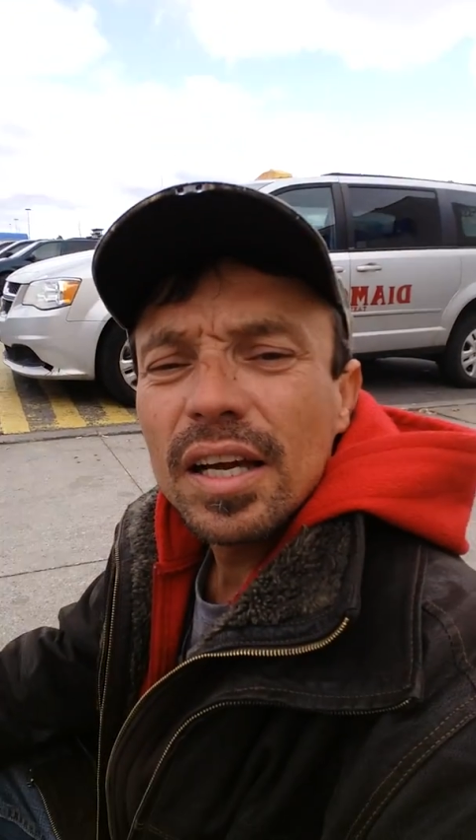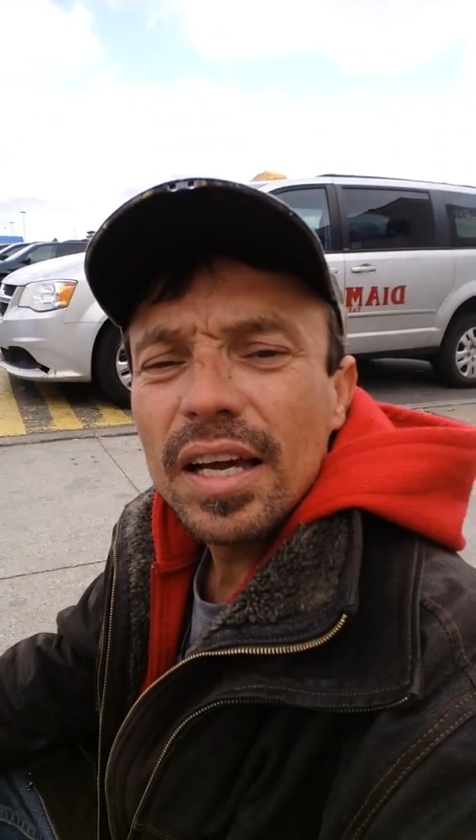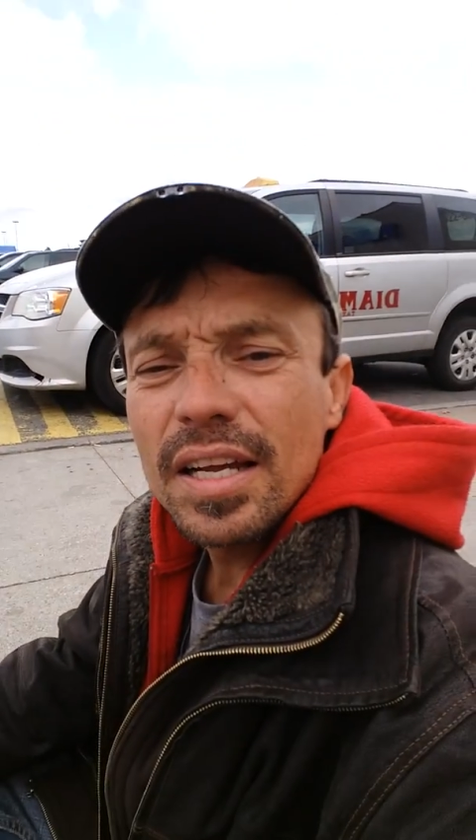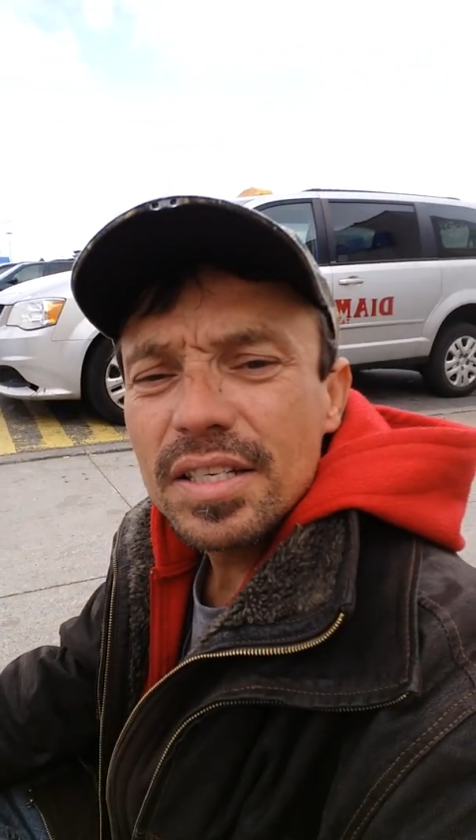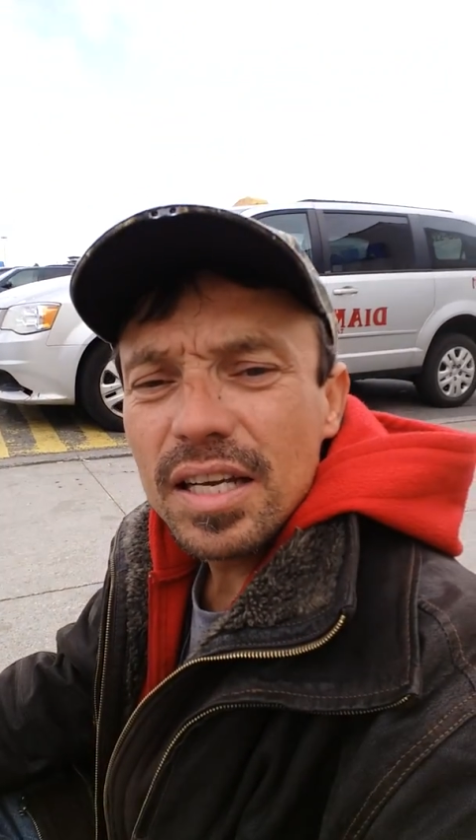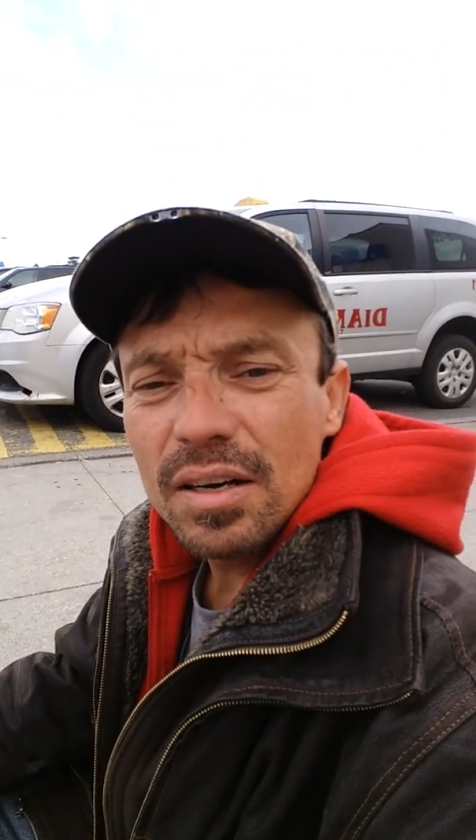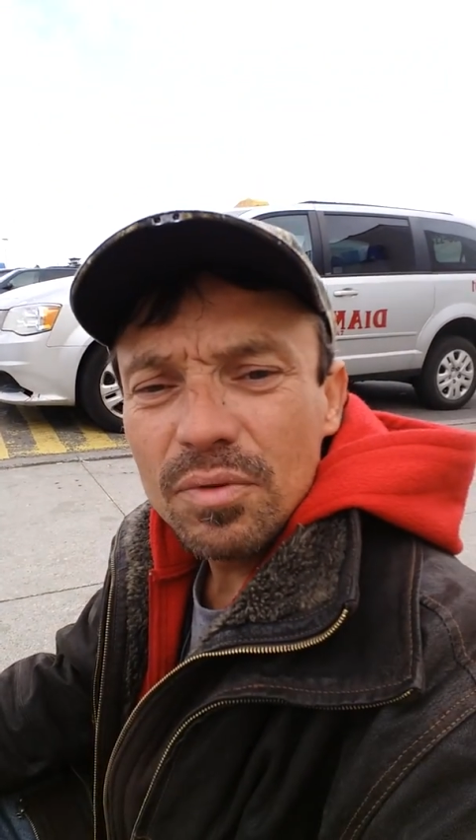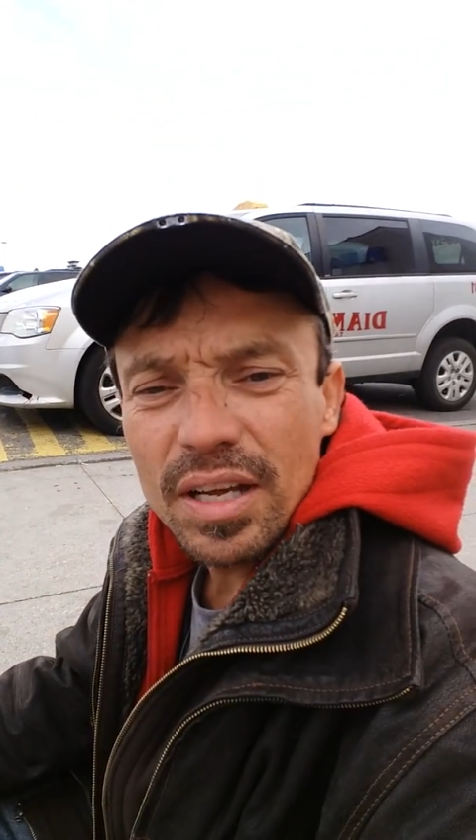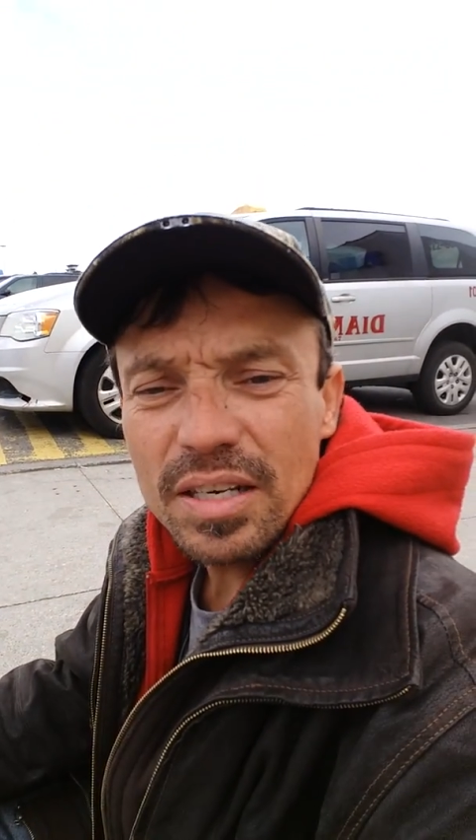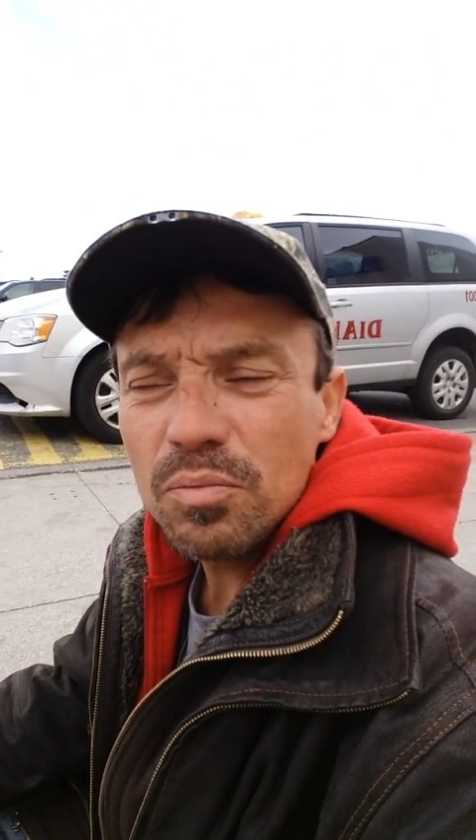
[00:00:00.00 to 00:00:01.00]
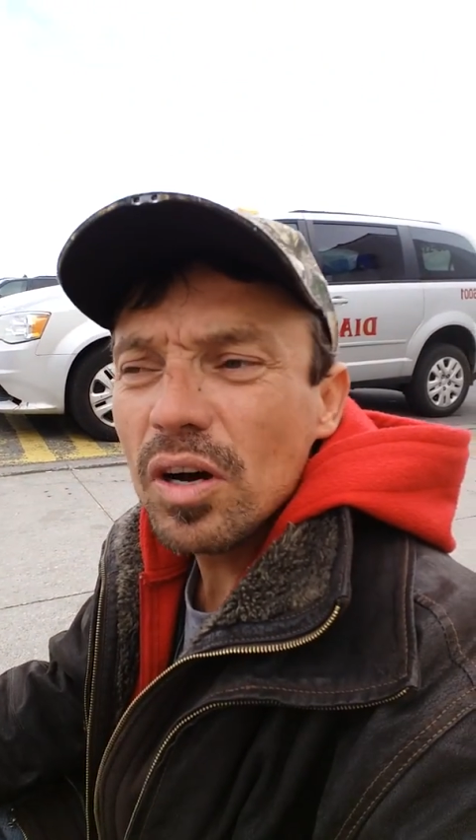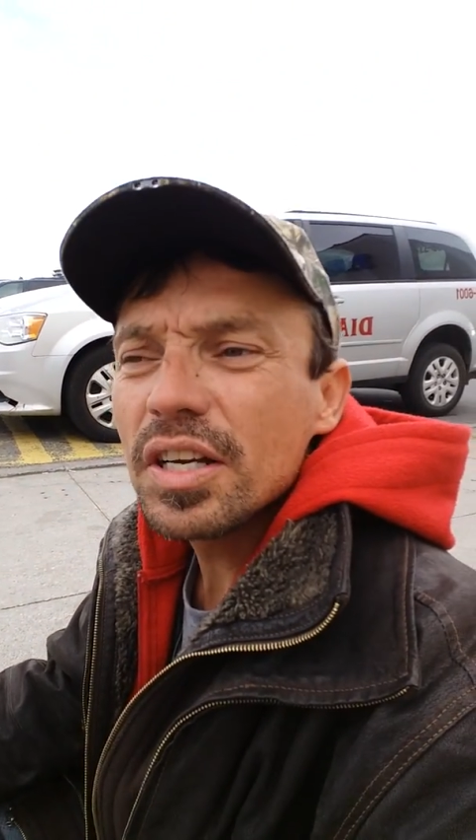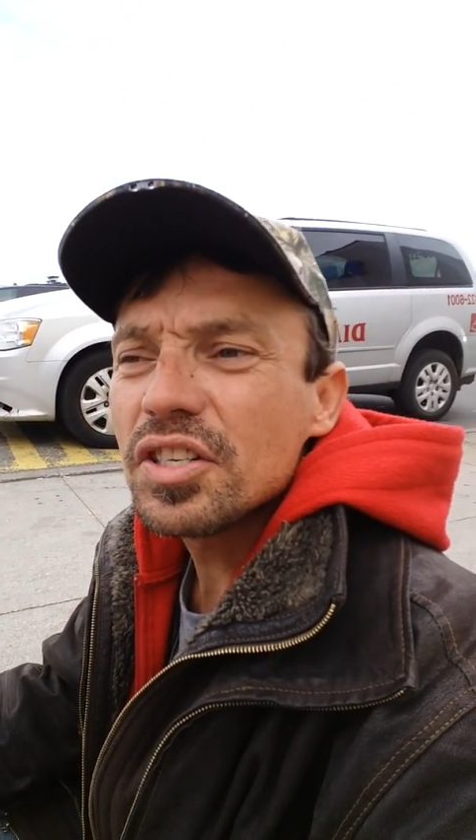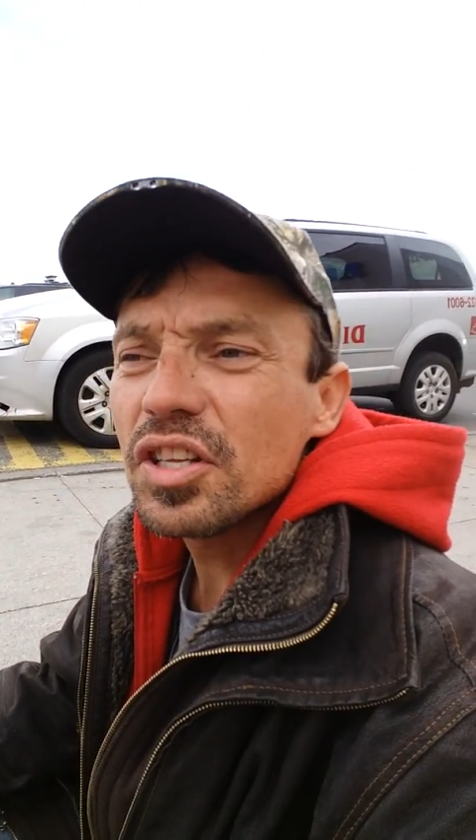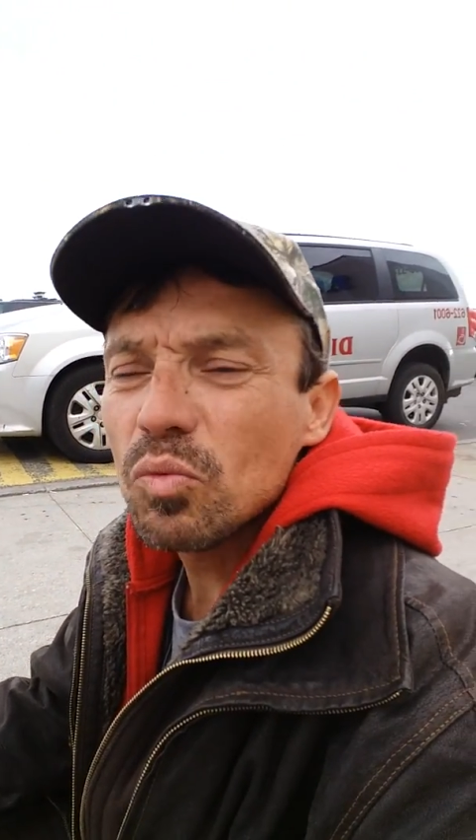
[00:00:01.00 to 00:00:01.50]
And we ended up
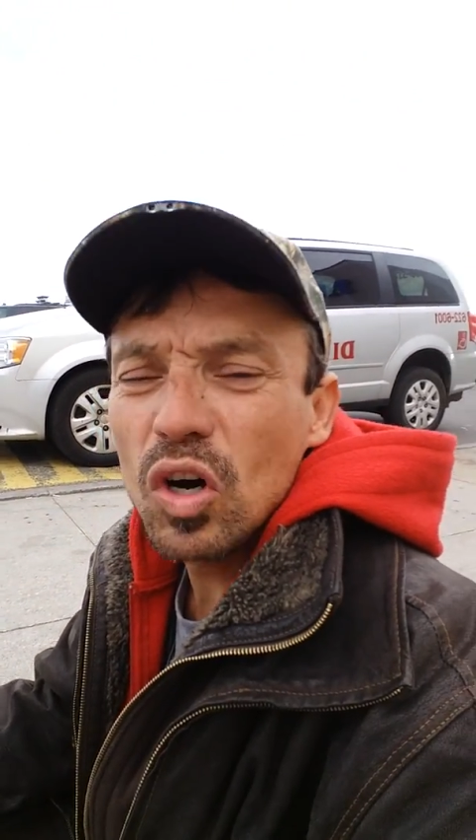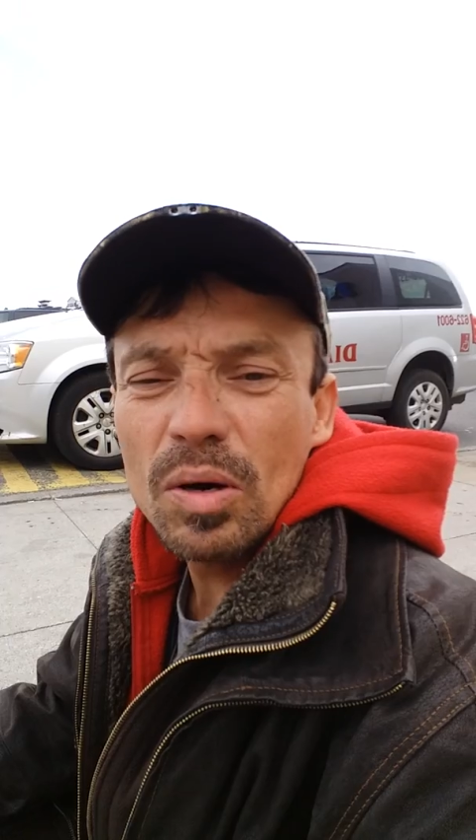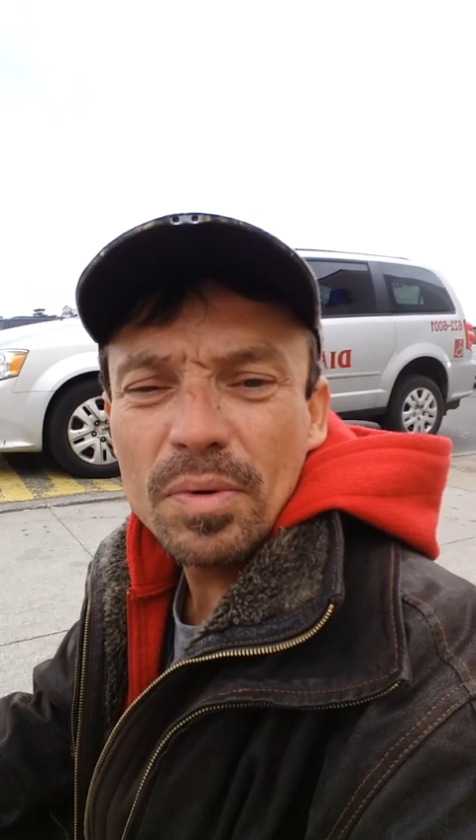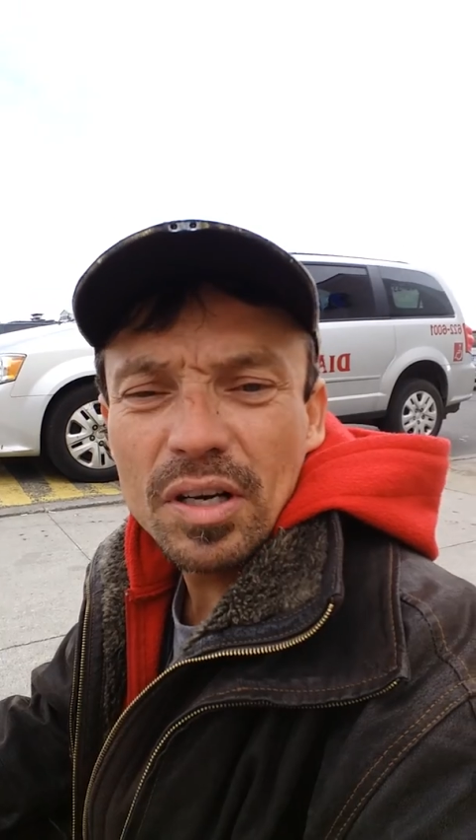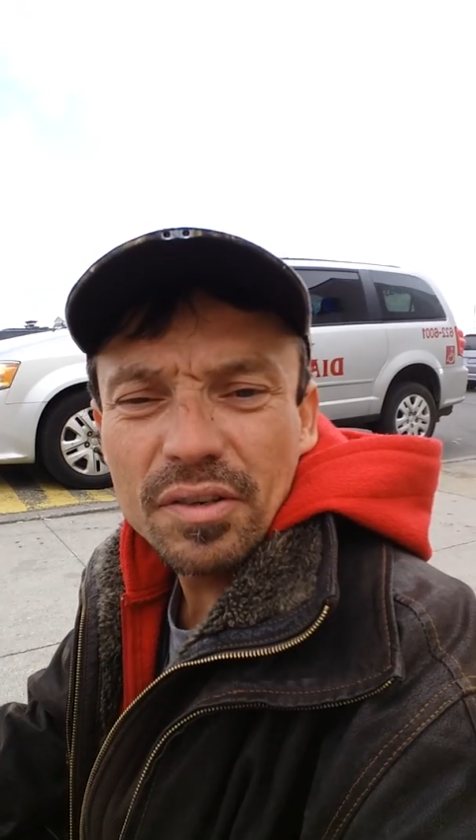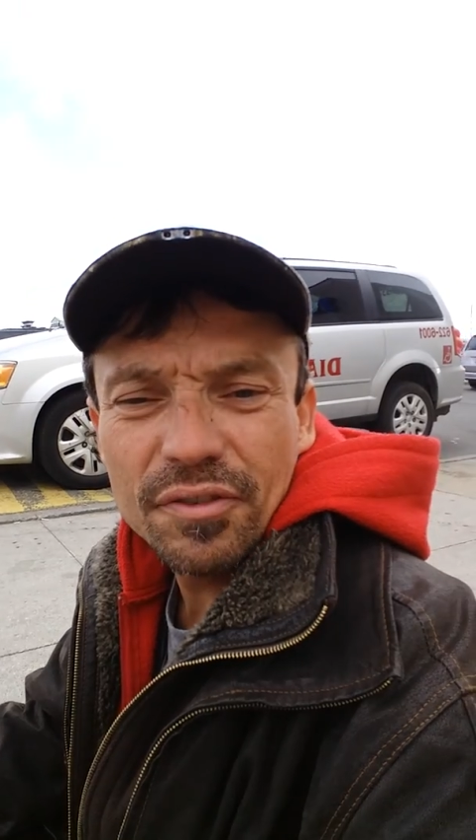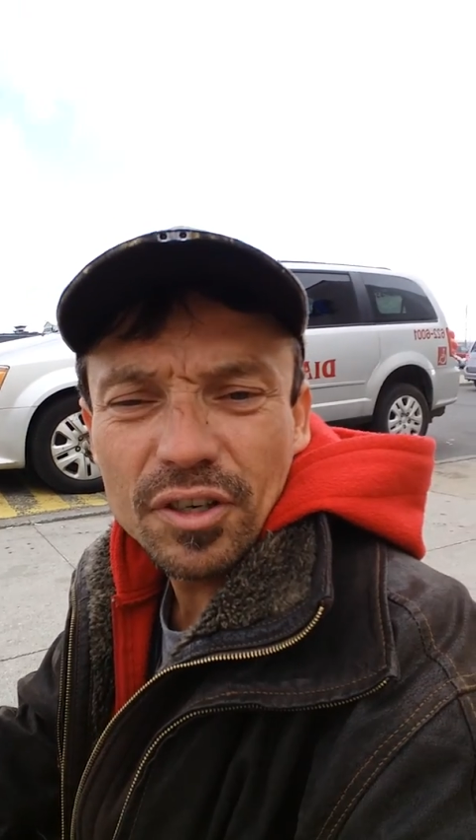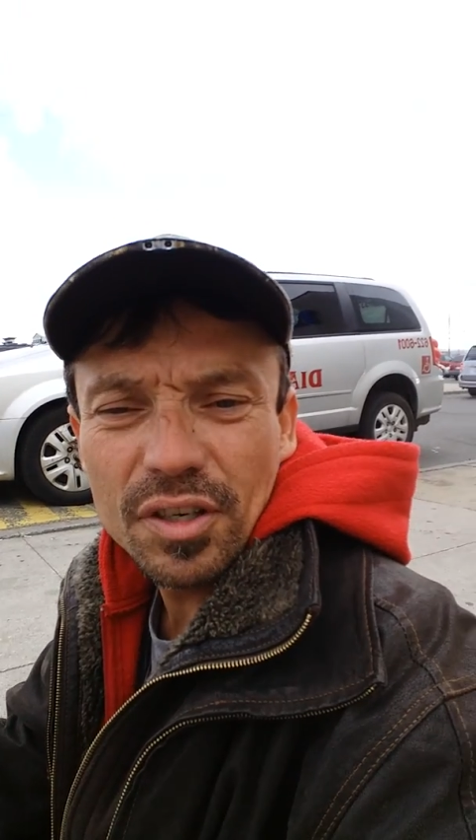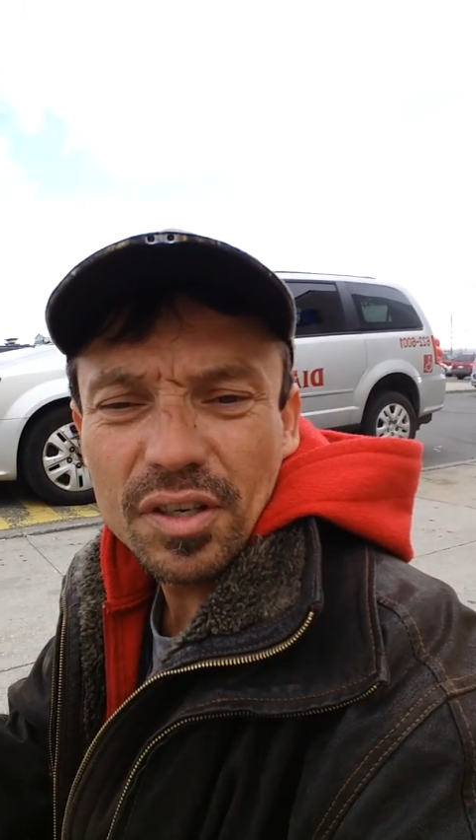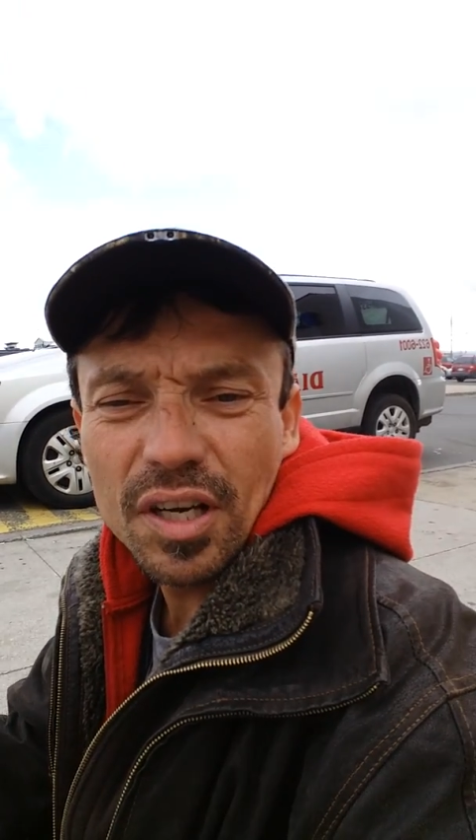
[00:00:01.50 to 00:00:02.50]
walking to the Walmart for